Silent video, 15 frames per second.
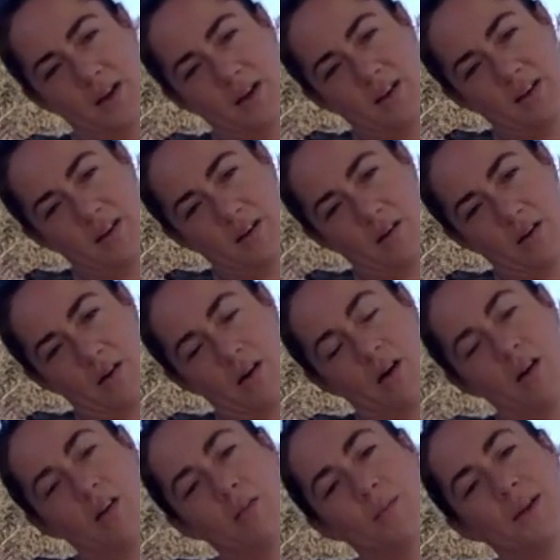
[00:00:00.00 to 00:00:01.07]
Now
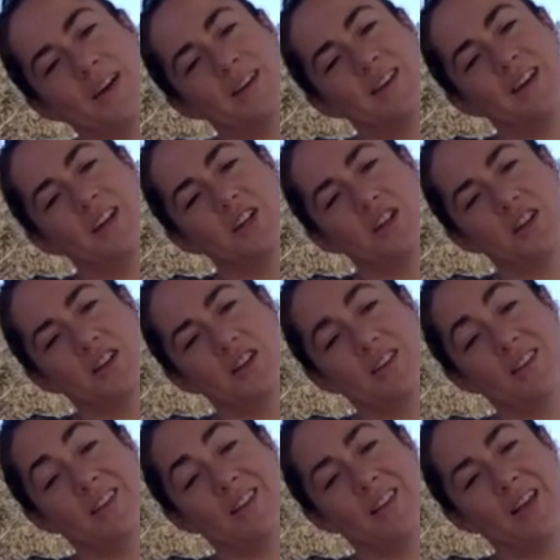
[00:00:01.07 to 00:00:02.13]
all of my attention is
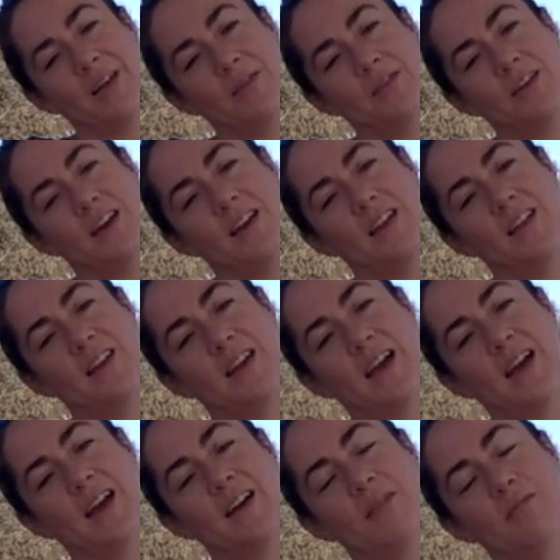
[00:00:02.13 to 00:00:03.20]
on the left side of the
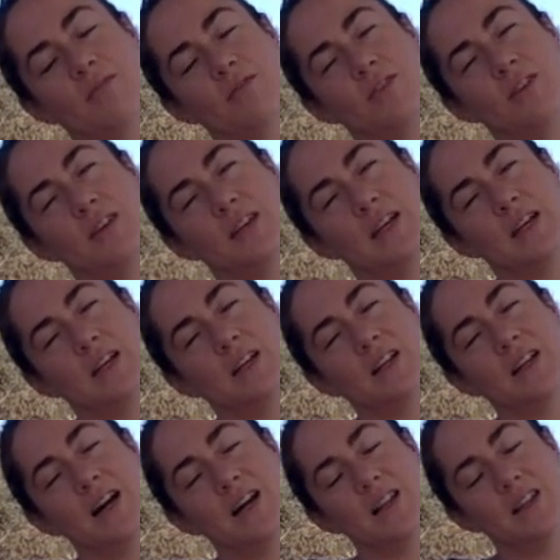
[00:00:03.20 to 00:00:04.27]
neck. I'm feeling it a
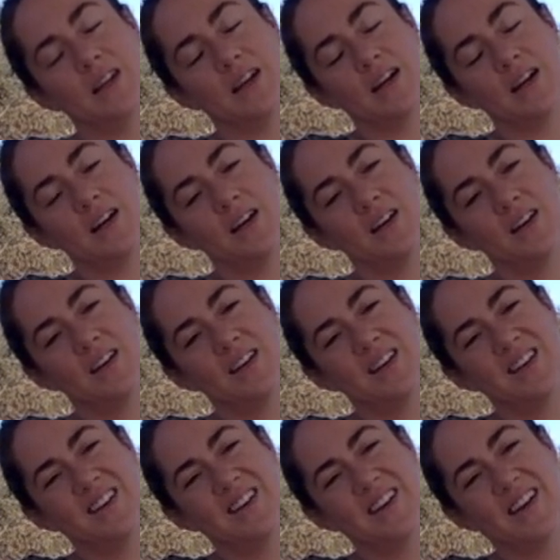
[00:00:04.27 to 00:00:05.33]
lot there.
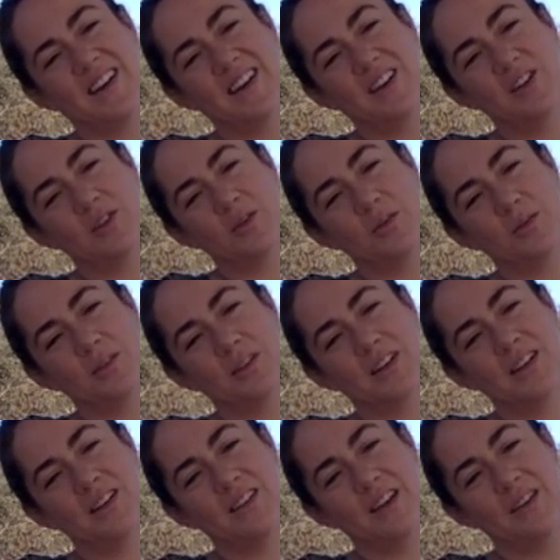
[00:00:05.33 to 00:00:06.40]
Neck and
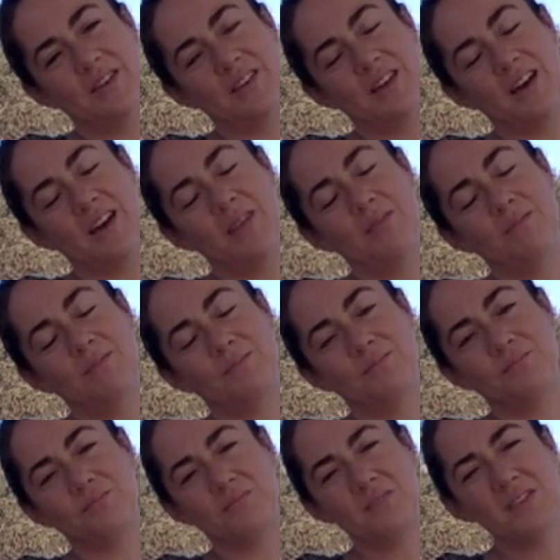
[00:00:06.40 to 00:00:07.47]
shoulder, left side.
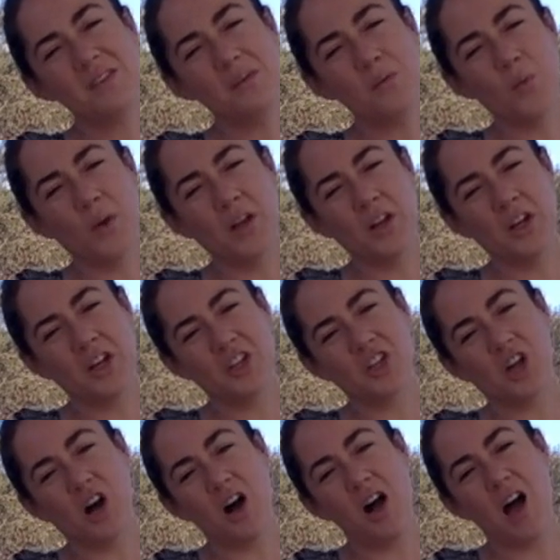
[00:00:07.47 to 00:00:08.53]
Wiggle your
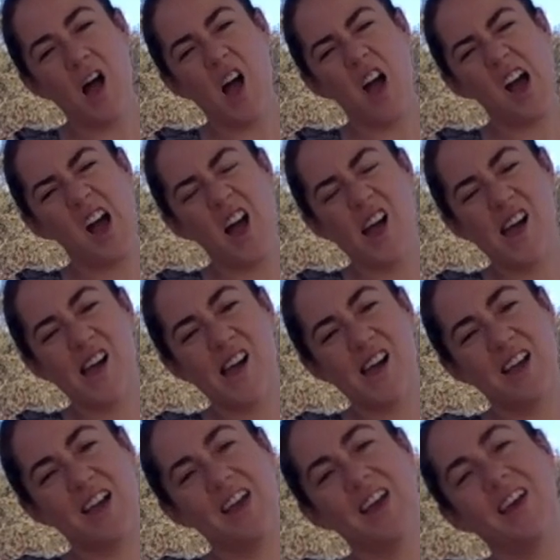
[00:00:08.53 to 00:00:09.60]
jaw.
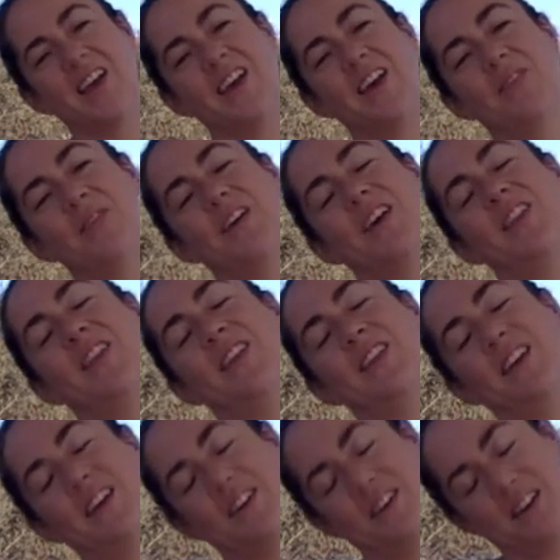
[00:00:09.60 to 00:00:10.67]
Yep, and then
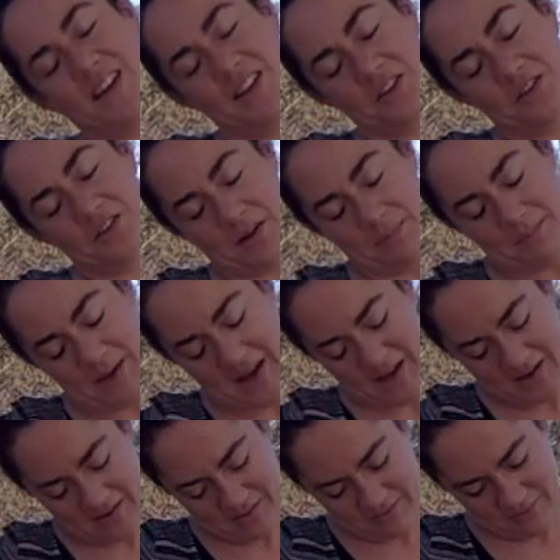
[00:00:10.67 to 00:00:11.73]
let your head drop back
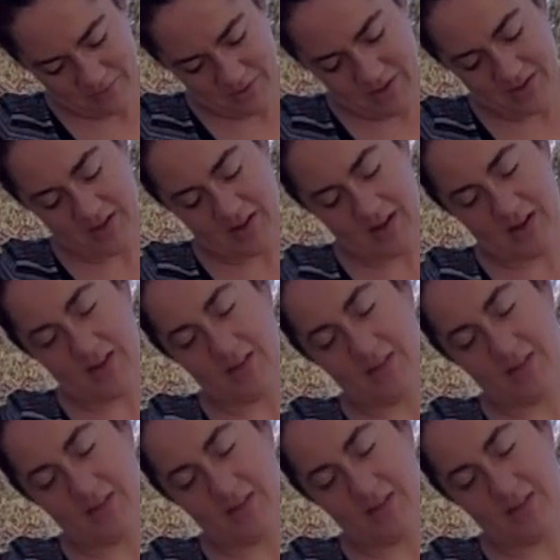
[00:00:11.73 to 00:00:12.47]
and forth here.